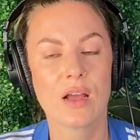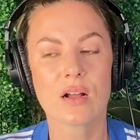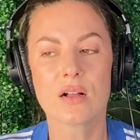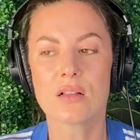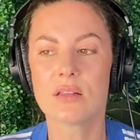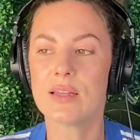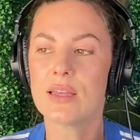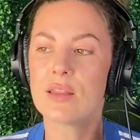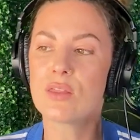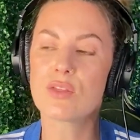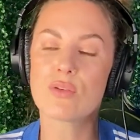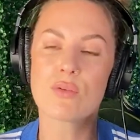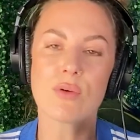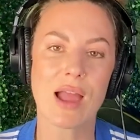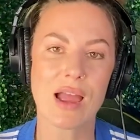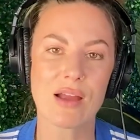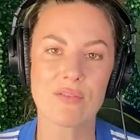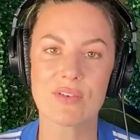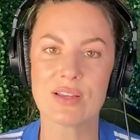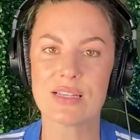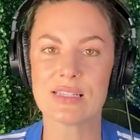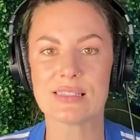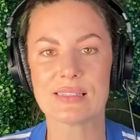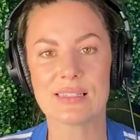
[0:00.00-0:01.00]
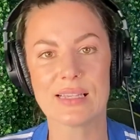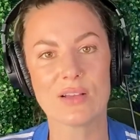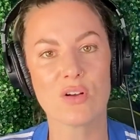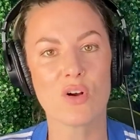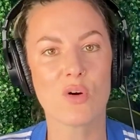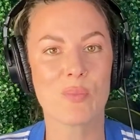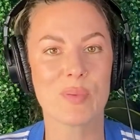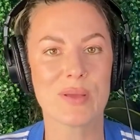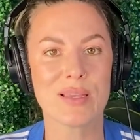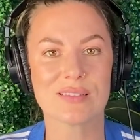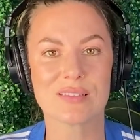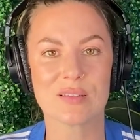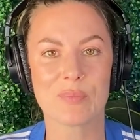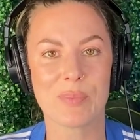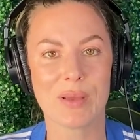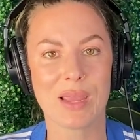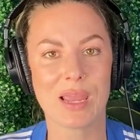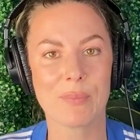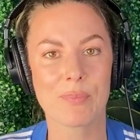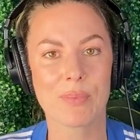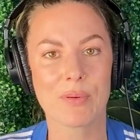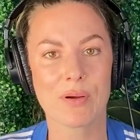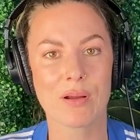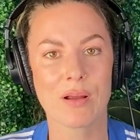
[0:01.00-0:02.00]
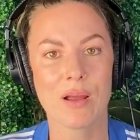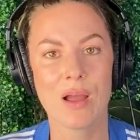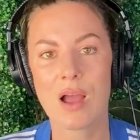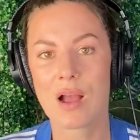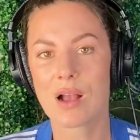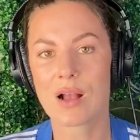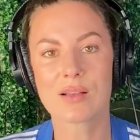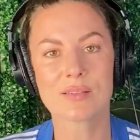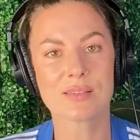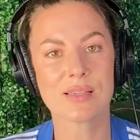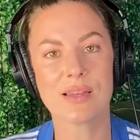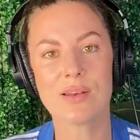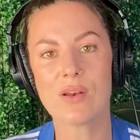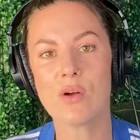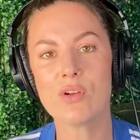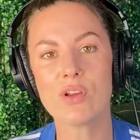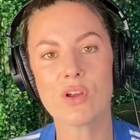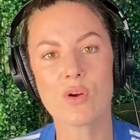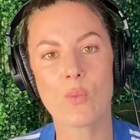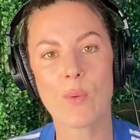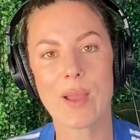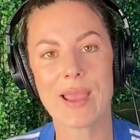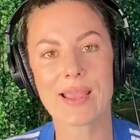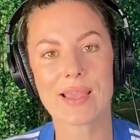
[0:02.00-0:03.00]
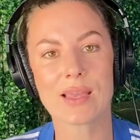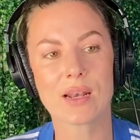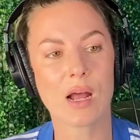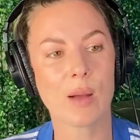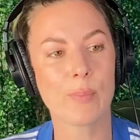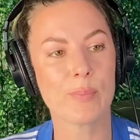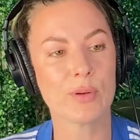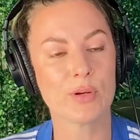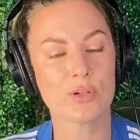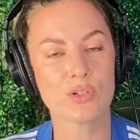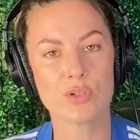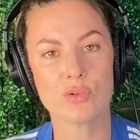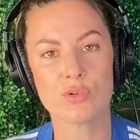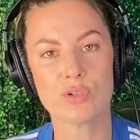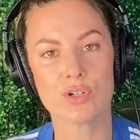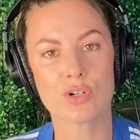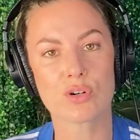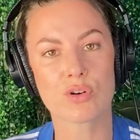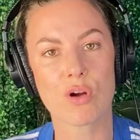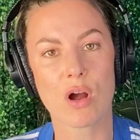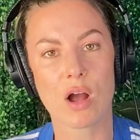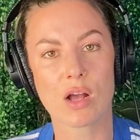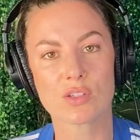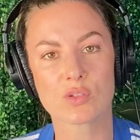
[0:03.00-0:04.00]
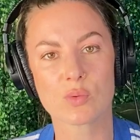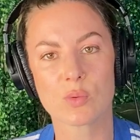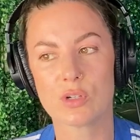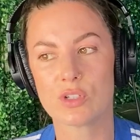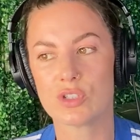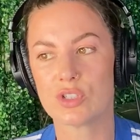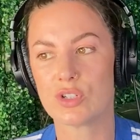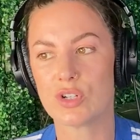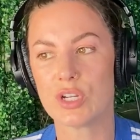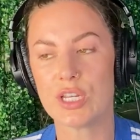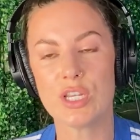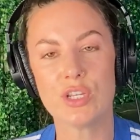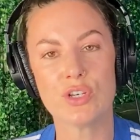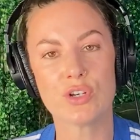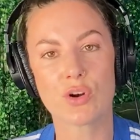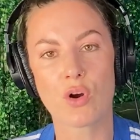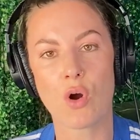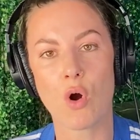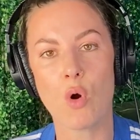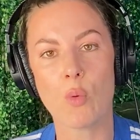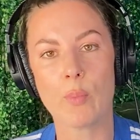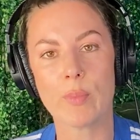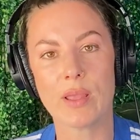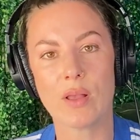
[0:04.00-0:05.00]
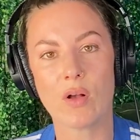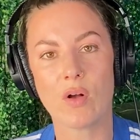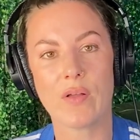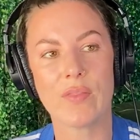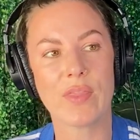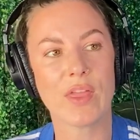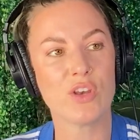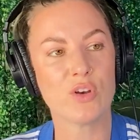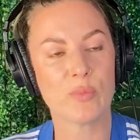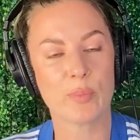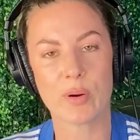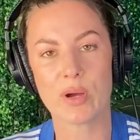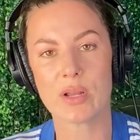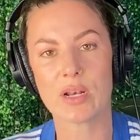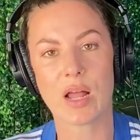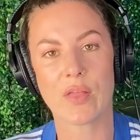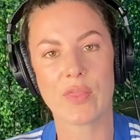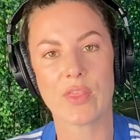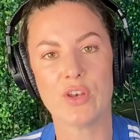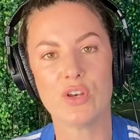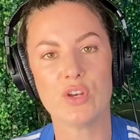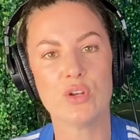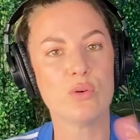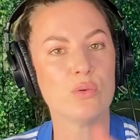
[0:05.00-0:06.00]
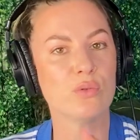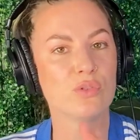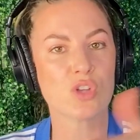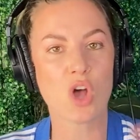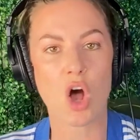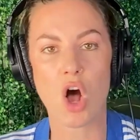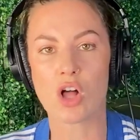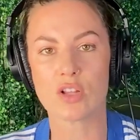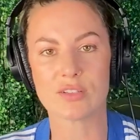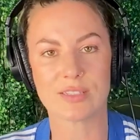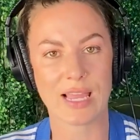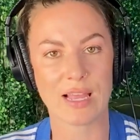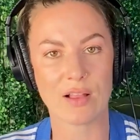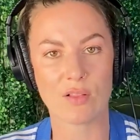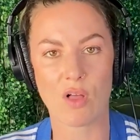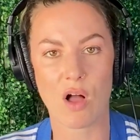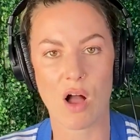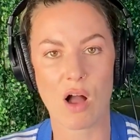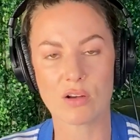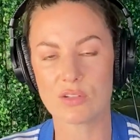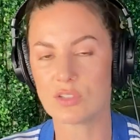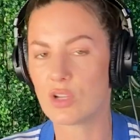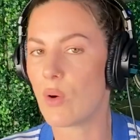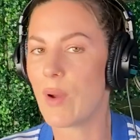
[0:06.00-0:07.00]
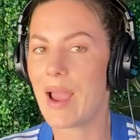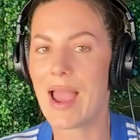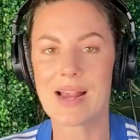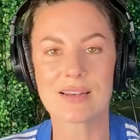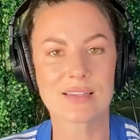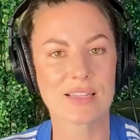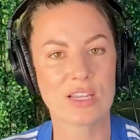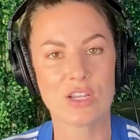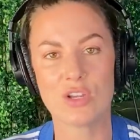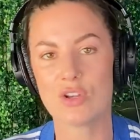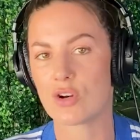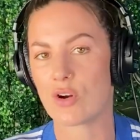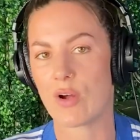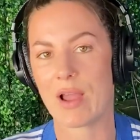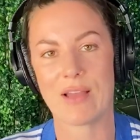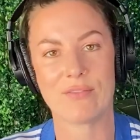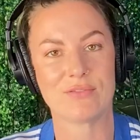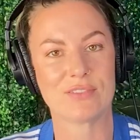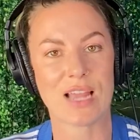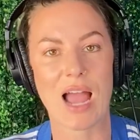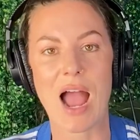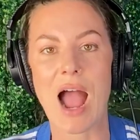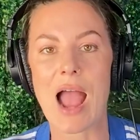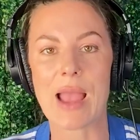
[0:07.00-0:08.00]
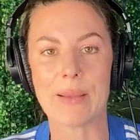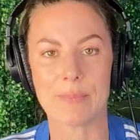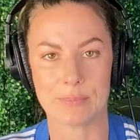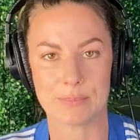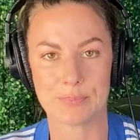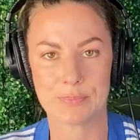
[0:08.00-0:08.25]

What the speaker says: clean through every single piece of paper, because I know you're waking up, you're doing your crosswords, you're eating your oatmeal, and then you're putting on the news all day long. Don't act like you don't have time.